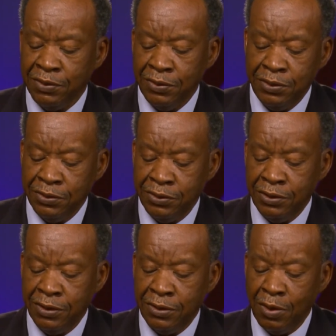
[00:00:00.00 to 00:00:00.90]
so you
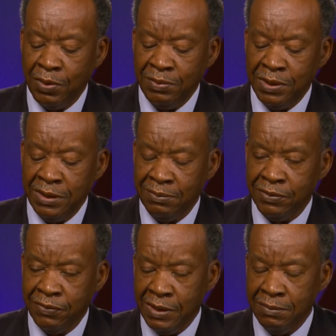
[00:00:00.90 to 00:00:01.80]
don't want to be a
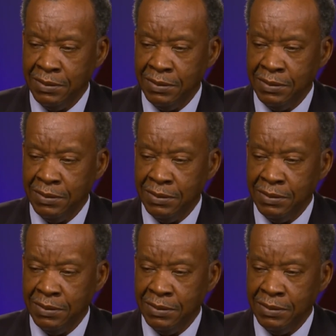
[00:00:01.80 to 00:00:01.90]
hypocrite.